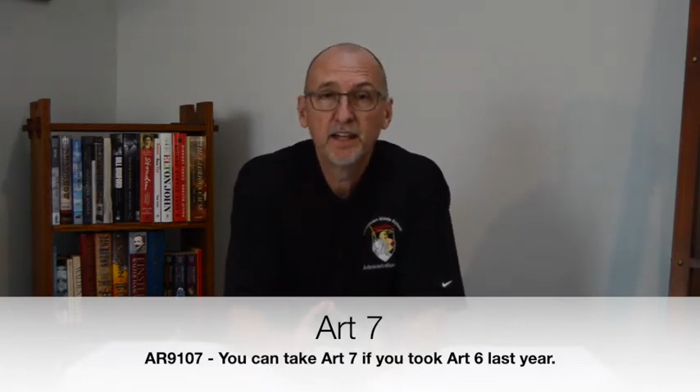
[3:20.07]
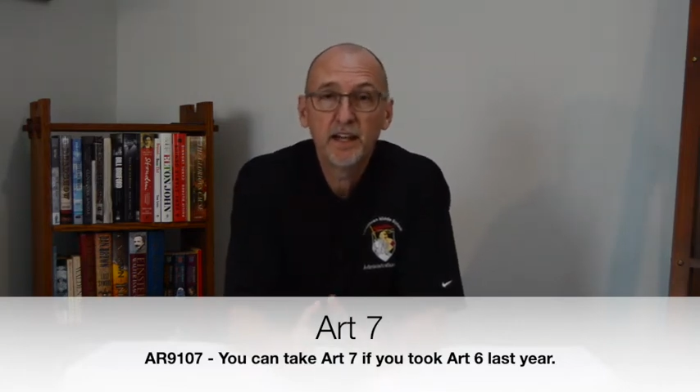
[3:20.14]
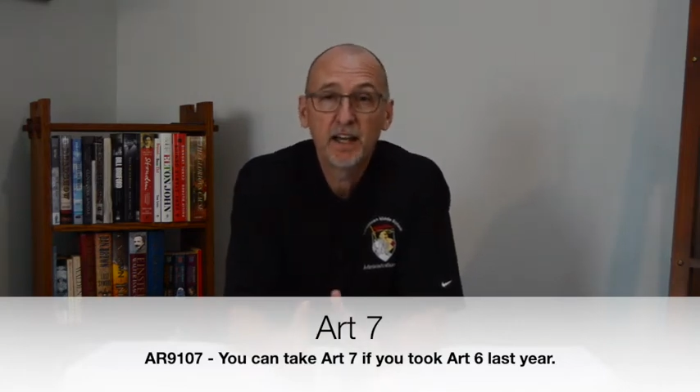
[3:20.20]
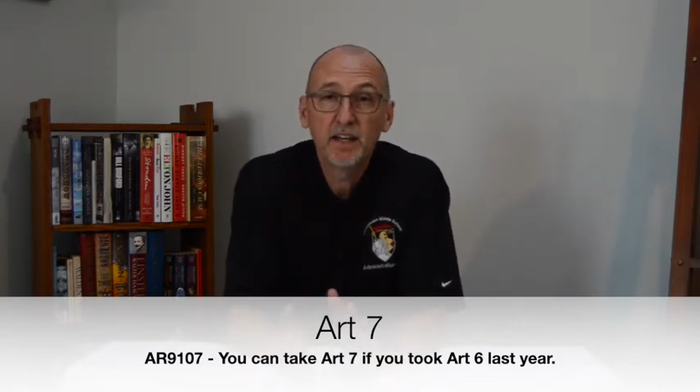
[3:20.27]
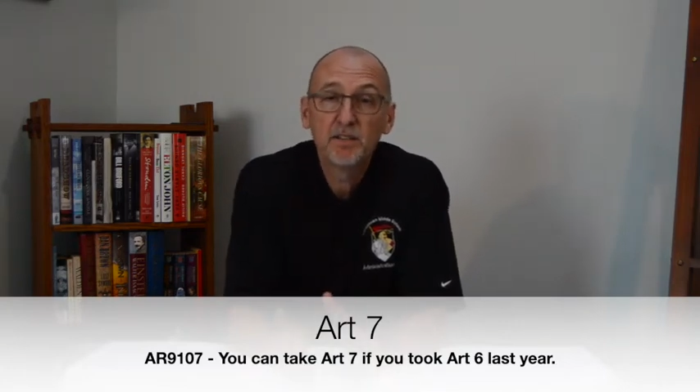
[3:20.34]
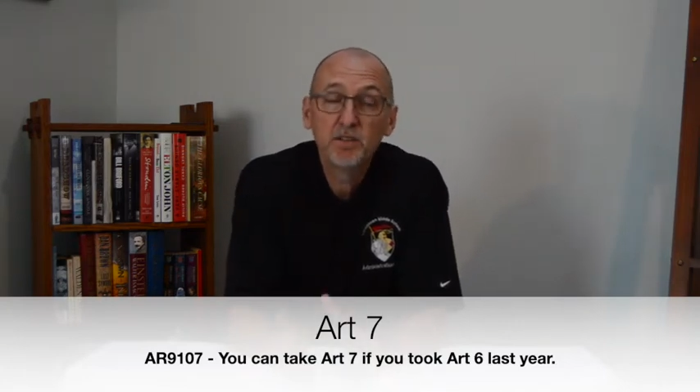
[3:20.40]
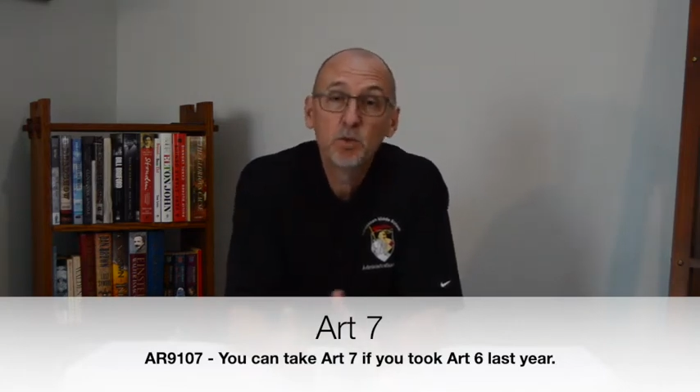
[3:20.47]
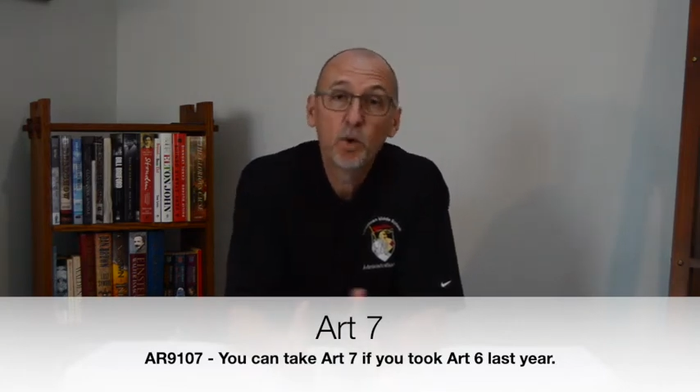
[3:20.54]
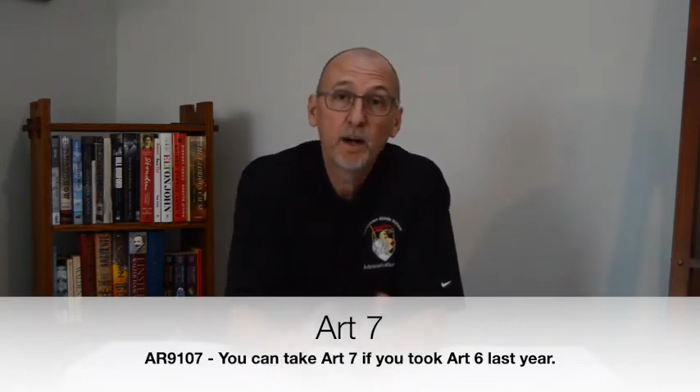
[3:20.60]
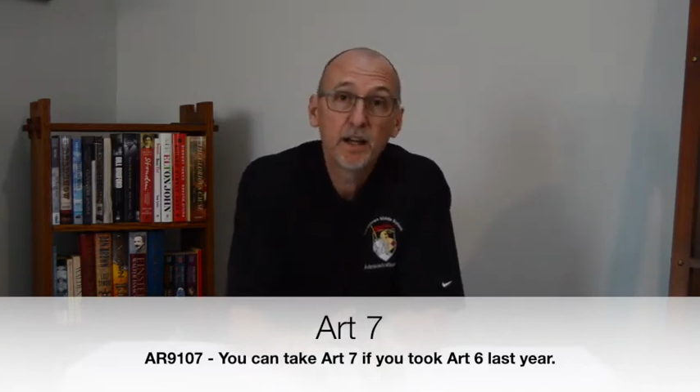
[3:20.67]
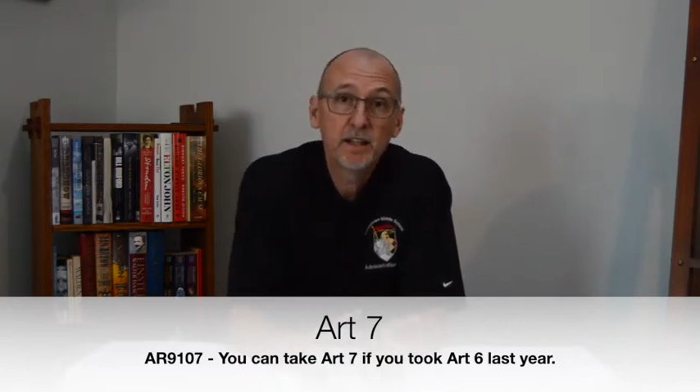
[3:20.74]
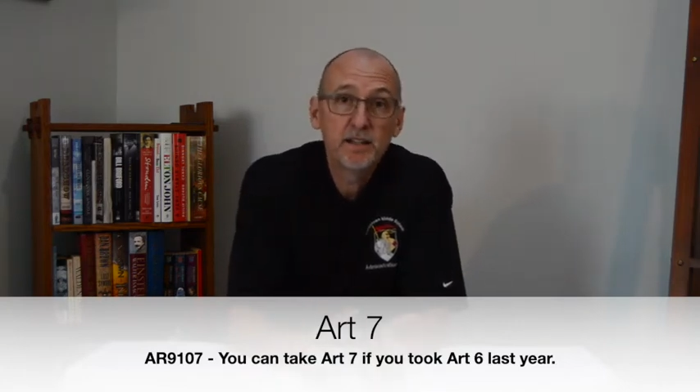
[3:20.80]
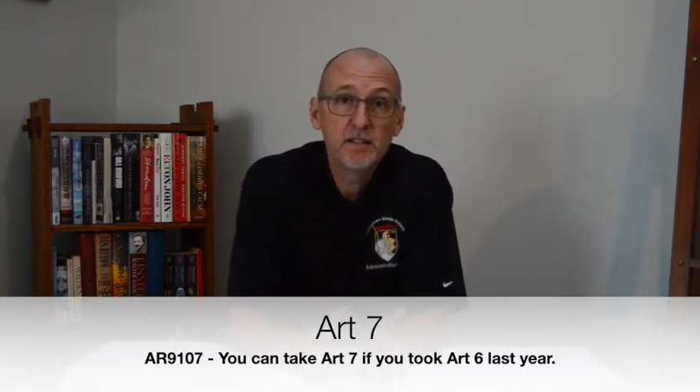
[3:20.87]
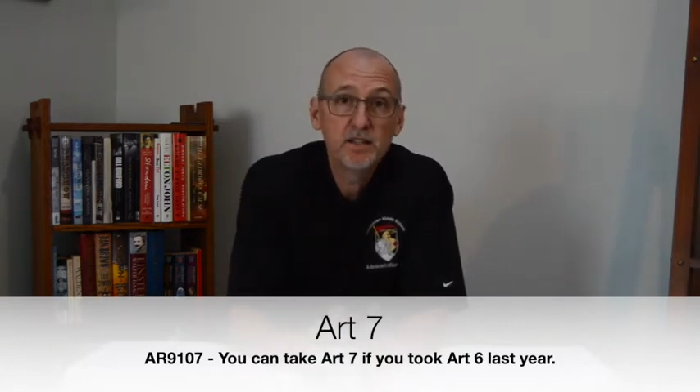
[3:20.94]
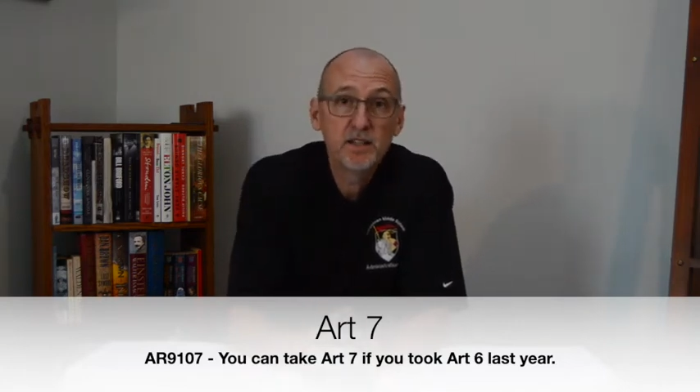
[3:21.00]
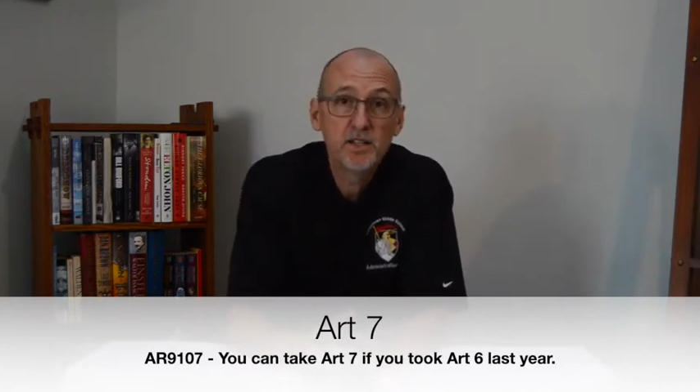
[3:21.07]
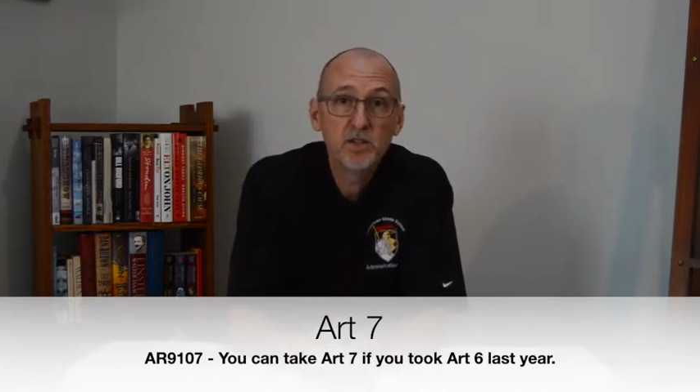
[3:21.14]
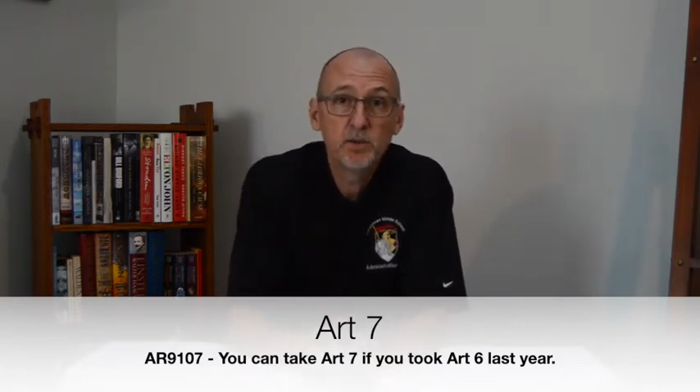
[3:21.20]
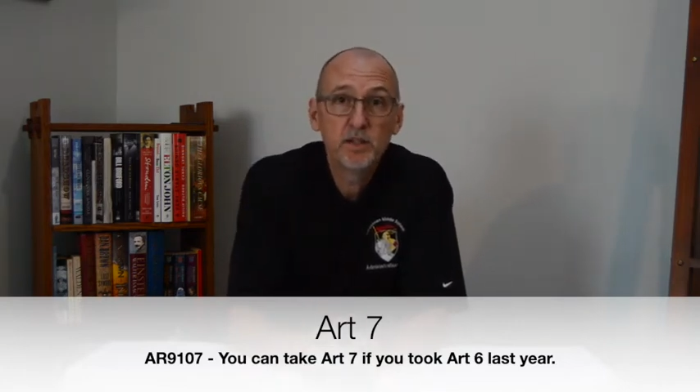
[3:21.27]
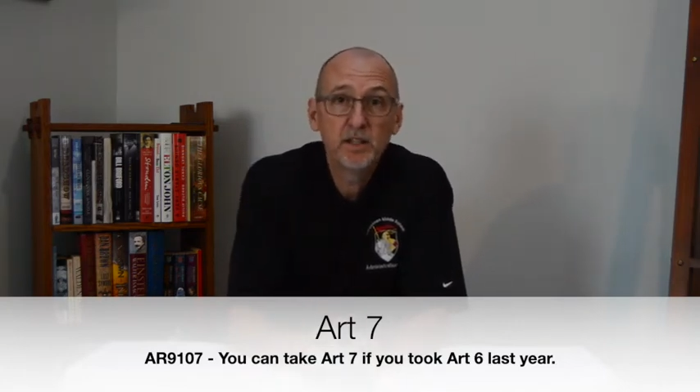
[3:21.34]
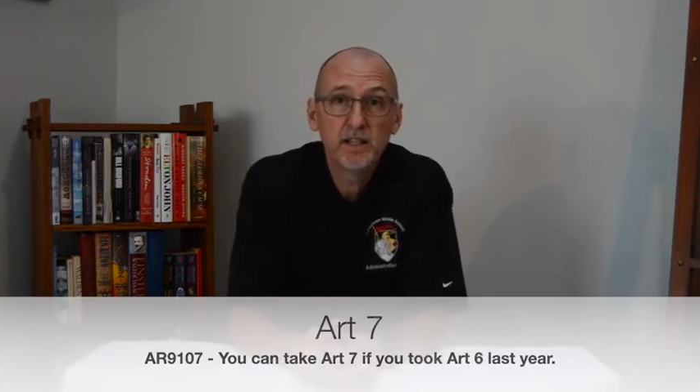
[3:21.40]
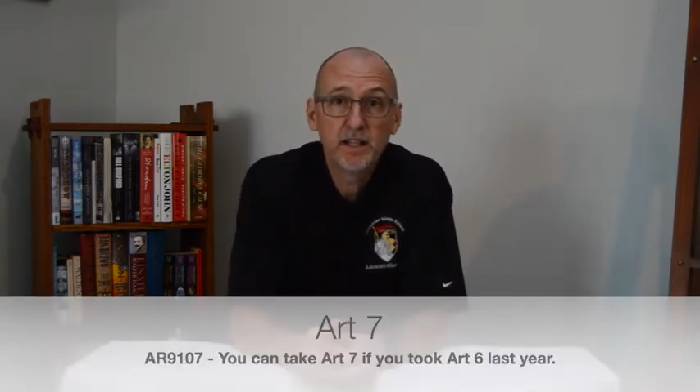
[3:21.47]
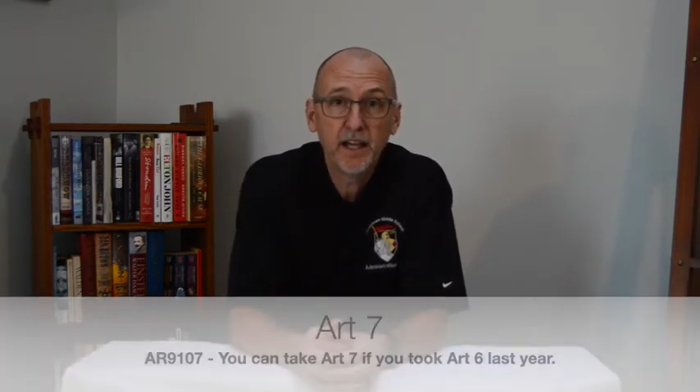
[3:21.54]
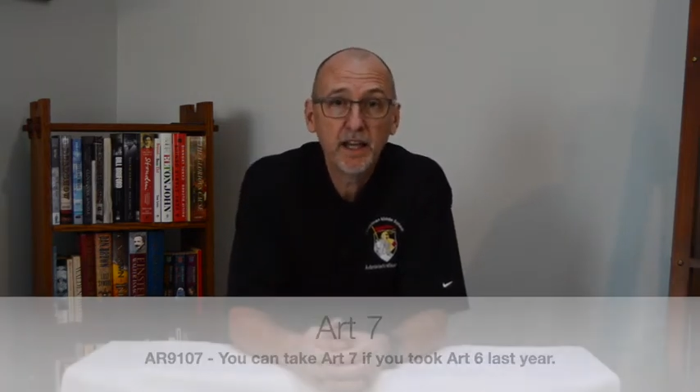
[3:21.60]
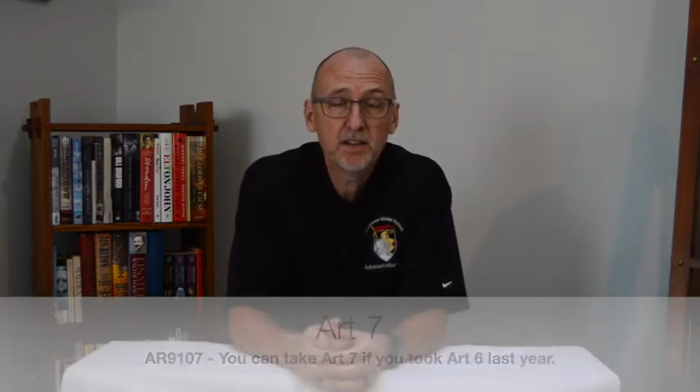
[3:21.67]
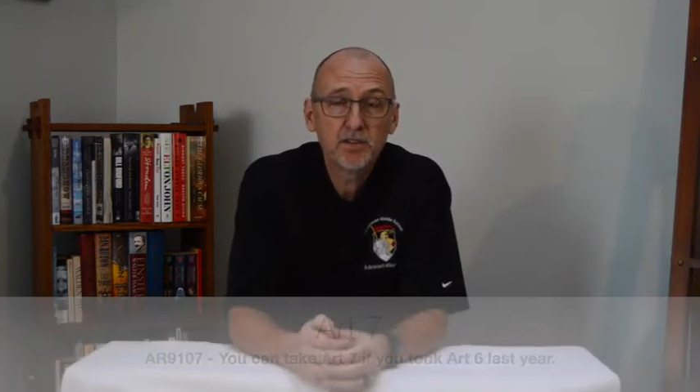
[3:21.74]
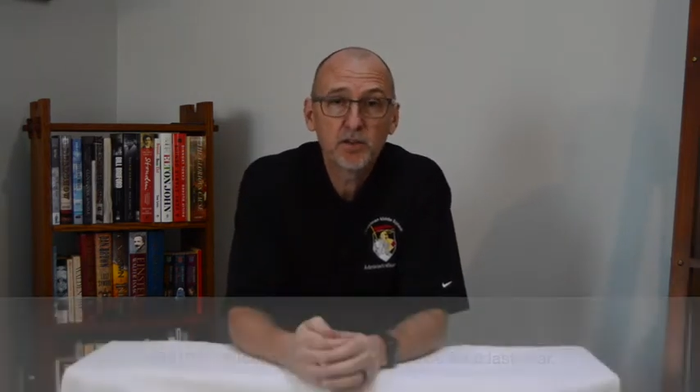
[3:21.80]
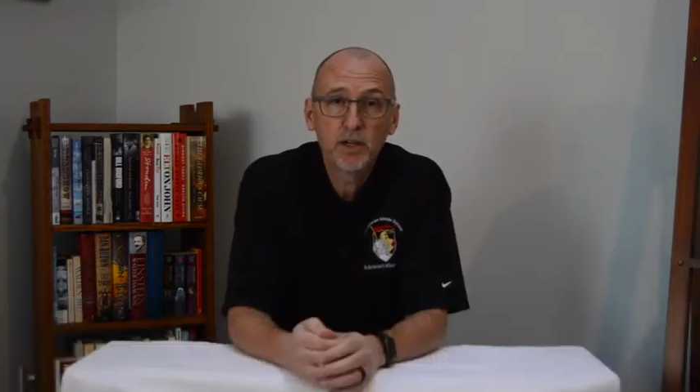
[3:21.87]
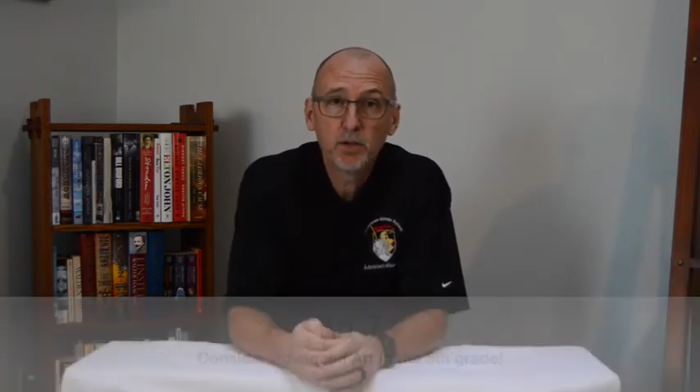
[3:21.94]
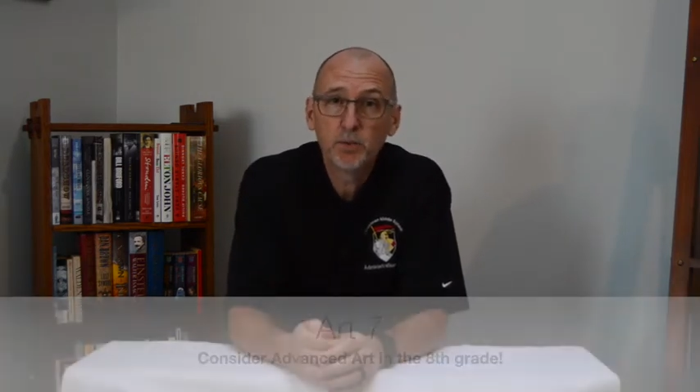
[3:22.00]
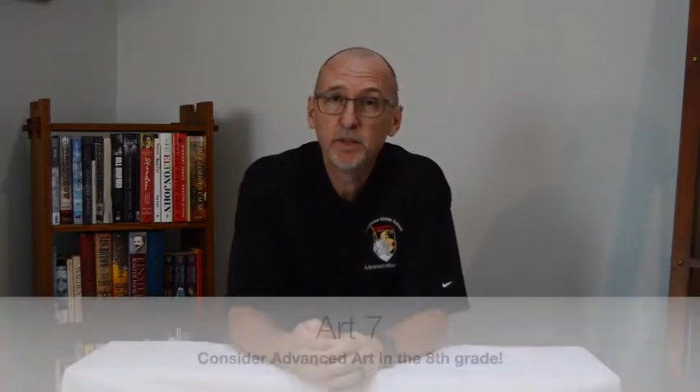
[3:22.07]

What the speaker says: and if you want to continue into the 8th grade,